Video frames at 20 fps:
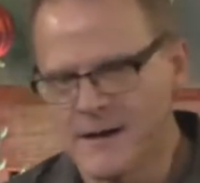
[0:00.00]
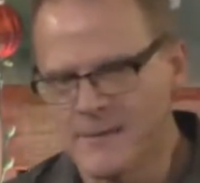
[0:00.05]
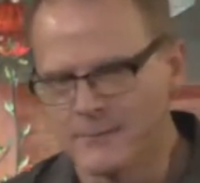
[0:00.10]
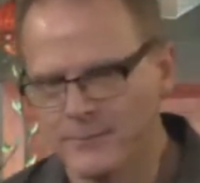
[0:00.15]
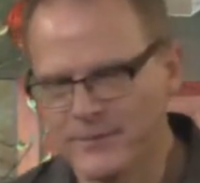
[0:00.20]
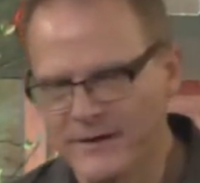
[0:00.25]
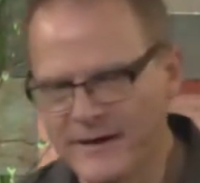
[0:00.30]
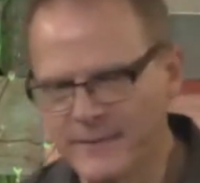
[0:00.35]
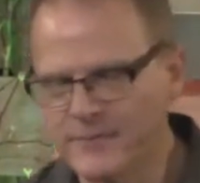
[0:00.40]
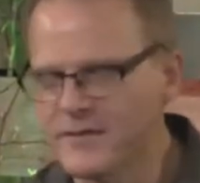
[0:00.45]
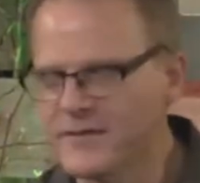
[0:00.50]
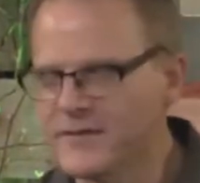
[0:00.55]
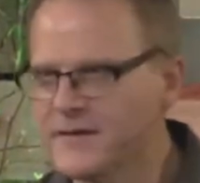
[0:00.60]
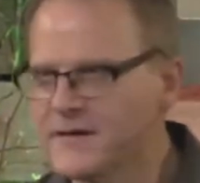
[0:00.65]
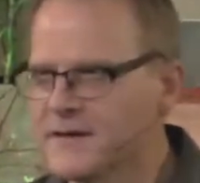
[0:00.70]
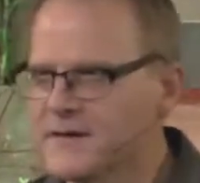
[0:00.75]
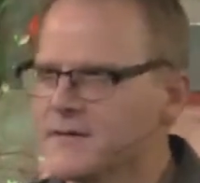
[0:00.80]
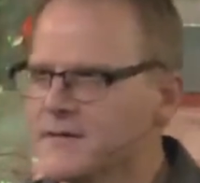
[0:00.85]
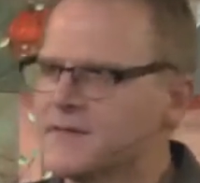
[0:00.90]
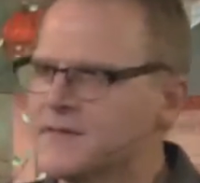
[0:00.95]
But
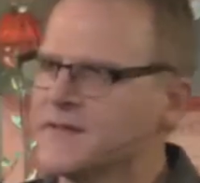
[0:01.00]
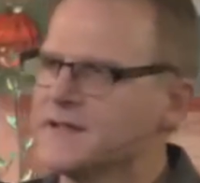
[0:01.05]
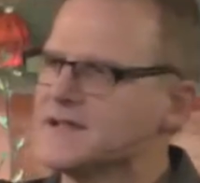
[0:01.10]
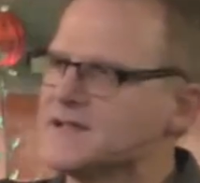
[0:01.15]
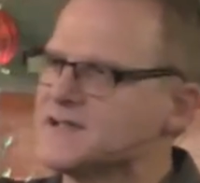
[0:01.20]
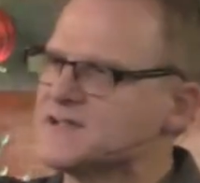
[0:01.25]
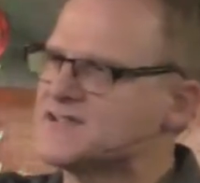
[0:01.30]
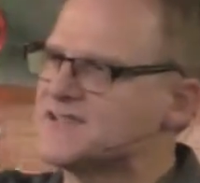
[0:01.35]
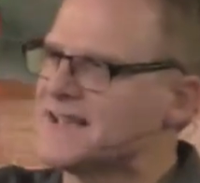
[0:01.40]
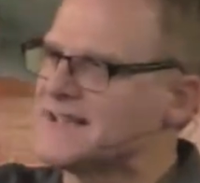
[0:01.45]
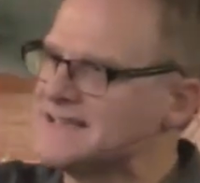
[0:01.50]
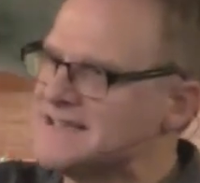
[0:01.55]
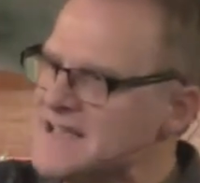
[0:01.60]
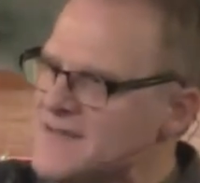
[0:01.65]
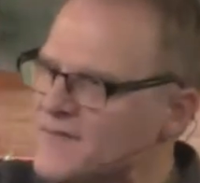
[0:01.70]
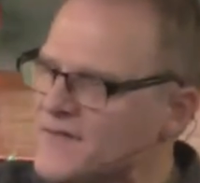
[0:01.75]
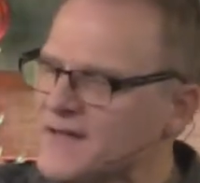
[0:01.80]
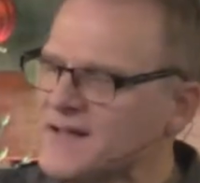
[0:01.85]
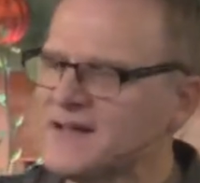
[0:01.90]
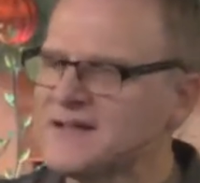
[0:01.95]
the, the
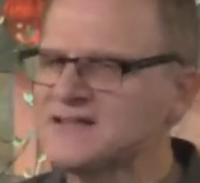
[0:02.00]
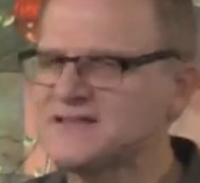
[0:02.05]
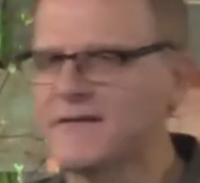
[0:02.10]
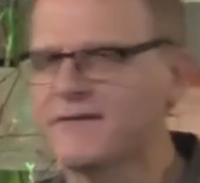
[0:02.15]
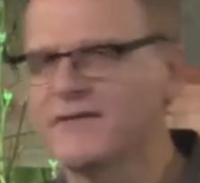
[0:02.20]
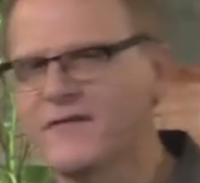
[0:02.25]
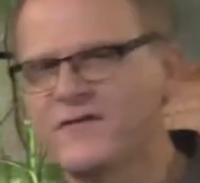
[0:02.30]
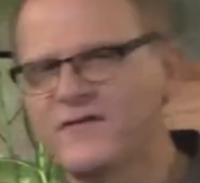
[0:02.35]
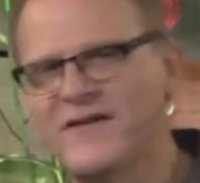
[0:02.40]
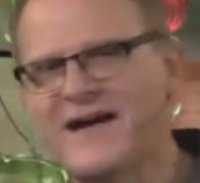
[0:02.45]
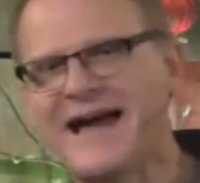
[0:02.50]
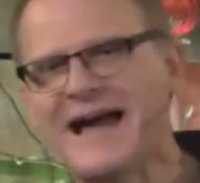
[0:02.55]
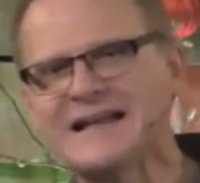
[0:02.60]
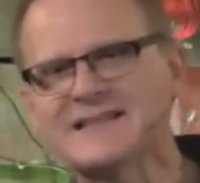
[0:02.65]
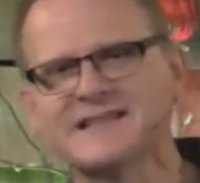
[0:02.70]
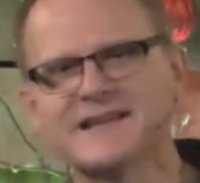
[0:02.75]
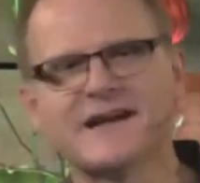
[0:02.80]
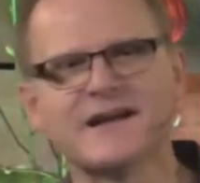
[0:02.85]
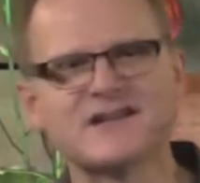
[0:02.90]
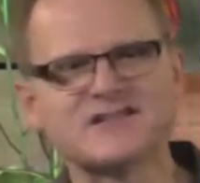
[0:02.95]
significance of the fact
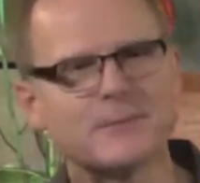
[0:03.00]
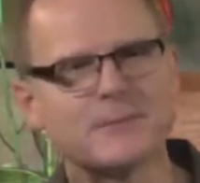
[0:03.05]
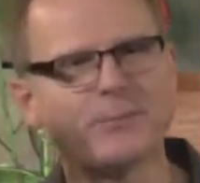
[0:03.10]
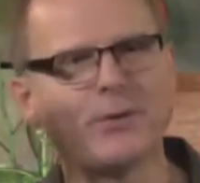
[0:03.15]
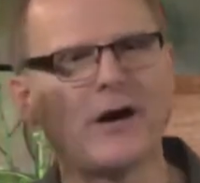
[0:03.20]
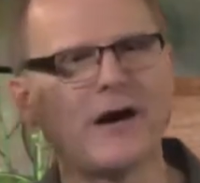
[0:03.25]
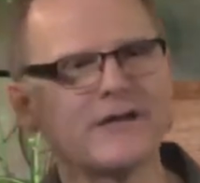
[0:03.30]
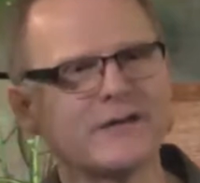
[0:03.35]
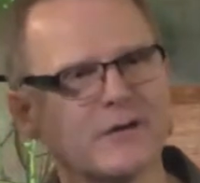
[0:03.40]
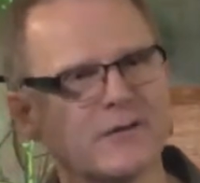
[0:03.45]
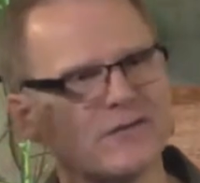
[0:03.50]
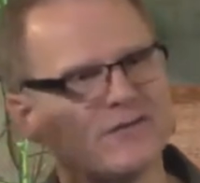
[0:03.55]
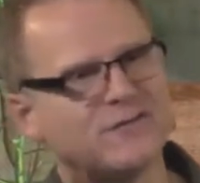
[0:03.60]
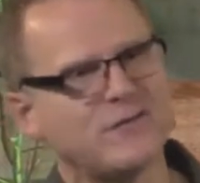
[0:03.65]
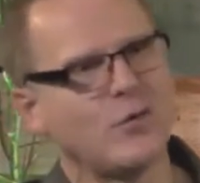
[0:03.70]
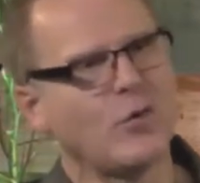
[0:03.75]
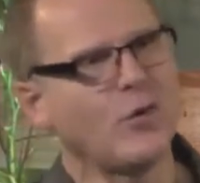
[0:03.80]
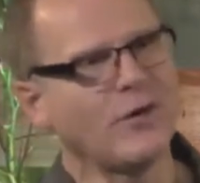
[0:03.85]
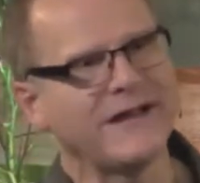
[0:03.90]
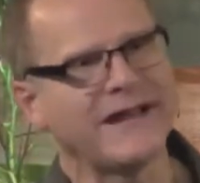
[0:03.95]
that it is upon their
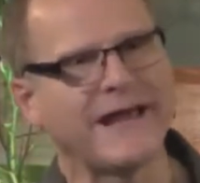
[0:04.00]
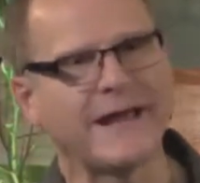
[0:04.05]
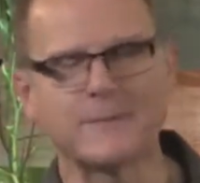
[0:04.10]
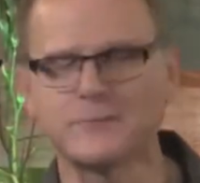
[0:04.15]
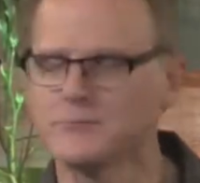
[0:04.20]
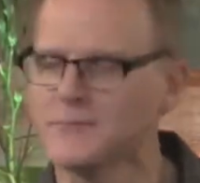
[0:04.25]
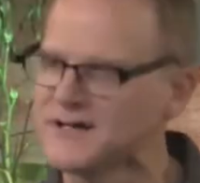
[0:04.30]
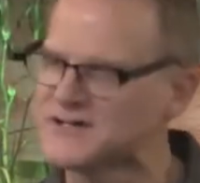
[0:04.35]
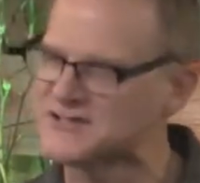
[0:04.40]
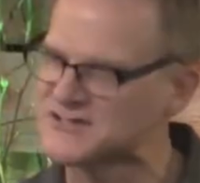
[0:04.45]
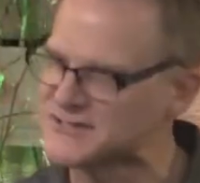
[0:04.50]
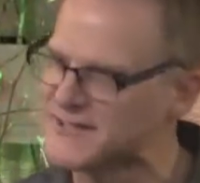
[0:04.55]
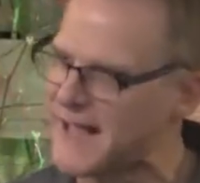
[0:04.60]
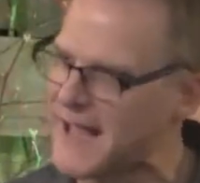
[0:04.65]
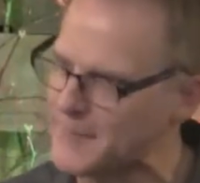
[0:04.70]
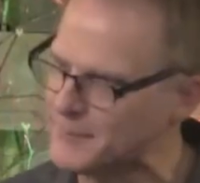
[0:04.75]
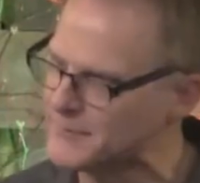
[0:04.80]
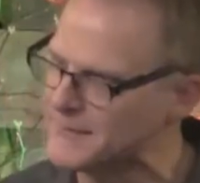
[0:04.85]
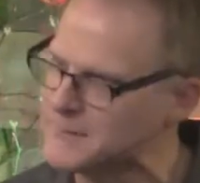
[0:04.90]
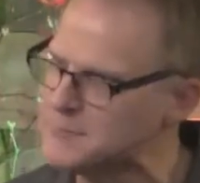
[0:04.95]
forehead must
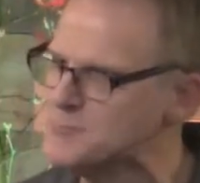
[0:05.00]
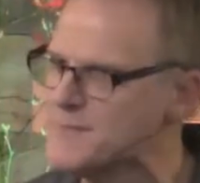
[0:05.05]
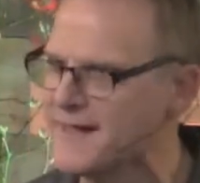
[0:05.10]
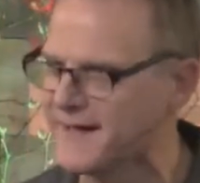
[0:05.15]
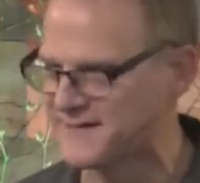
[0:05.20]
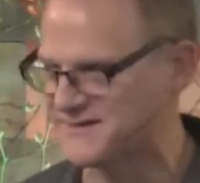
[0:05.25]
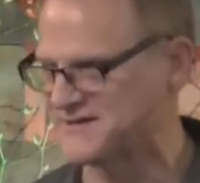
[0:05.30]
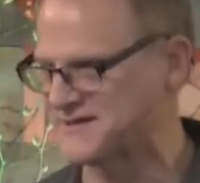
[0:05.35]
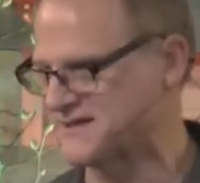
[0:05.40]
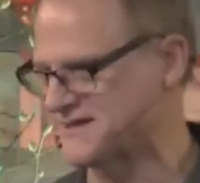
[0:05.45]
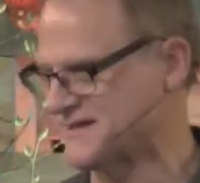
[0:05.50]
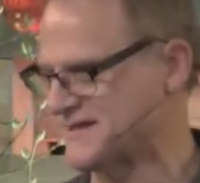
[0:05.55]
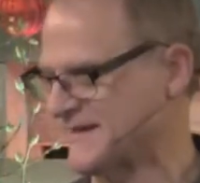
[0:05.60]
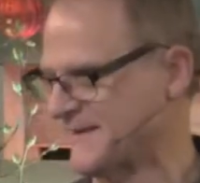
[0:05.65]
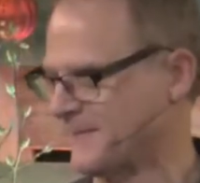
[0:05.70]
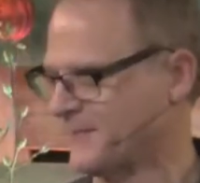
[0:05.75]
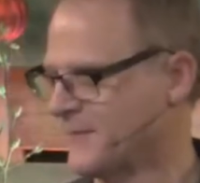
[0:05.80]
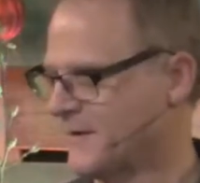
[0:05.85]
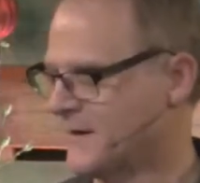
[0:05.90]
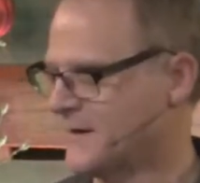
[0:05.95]
not be missed
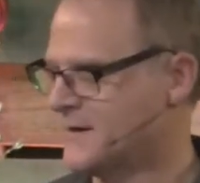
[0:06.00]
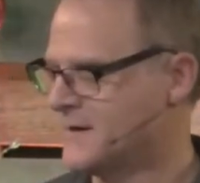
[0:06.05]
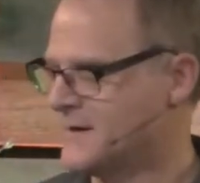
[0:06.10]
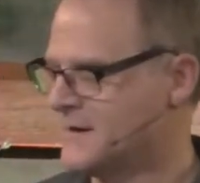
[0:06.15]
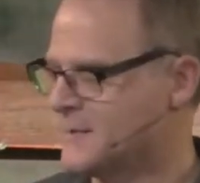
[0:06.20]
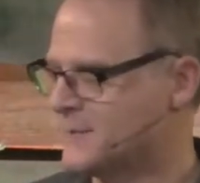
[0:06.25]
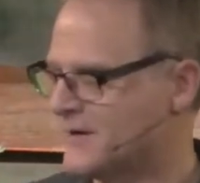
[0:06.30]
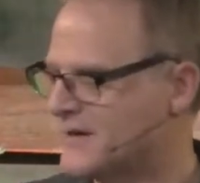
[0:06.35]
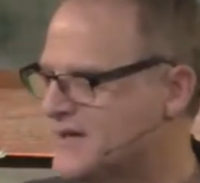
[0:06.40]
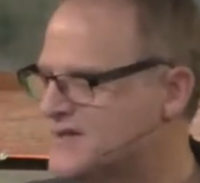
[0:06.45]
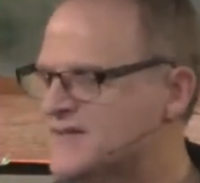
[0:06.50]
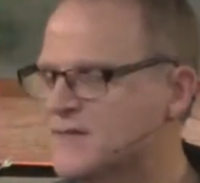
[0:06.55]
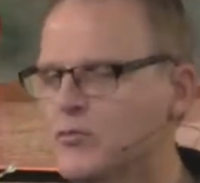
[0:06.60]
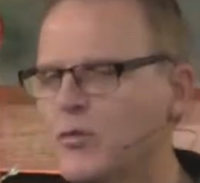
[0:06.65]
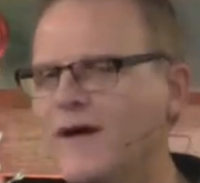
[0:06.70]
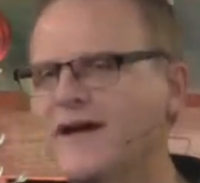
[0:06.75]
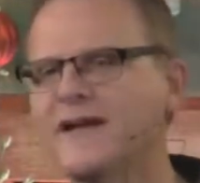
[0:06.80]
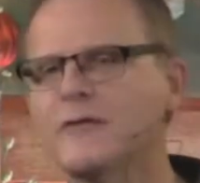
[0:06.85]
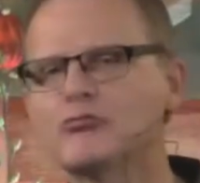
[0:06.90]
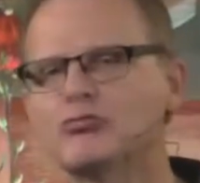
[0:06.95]
because of
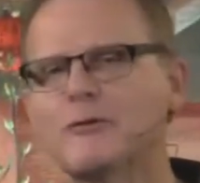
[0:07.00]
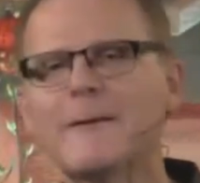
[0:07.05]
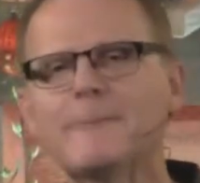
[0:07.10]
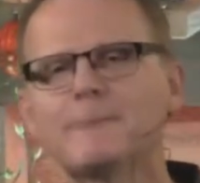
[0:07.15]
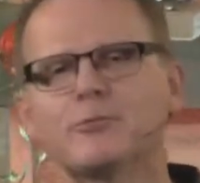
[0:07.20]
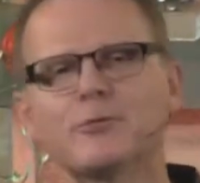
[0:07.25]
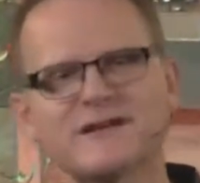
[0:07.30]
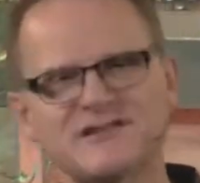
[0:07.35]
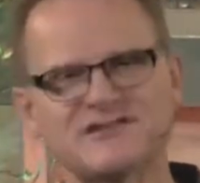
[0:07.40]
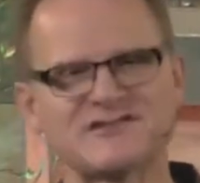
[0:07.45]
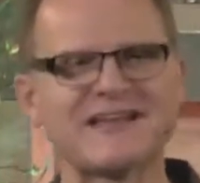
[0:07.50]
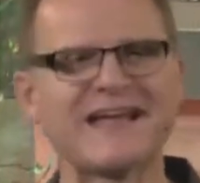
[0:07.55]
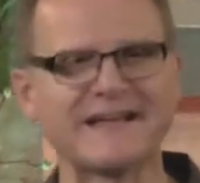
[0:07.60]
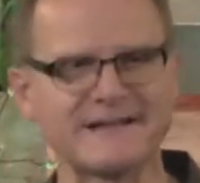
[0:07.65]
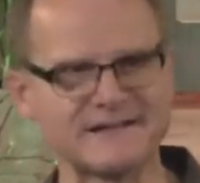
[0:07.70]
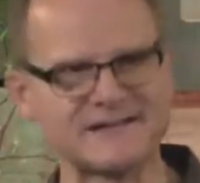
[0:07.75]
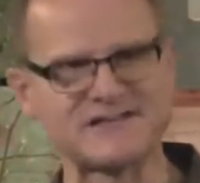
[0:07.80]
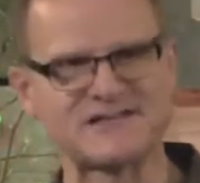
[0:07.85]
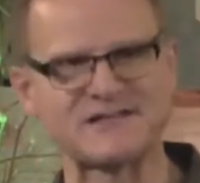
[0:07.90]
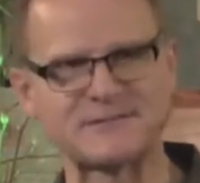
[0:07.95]
what it
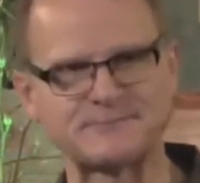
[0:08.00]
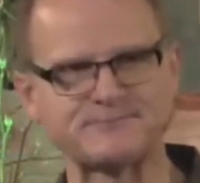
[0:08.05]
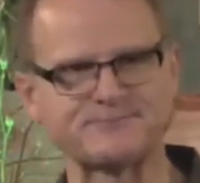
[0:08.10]
represents.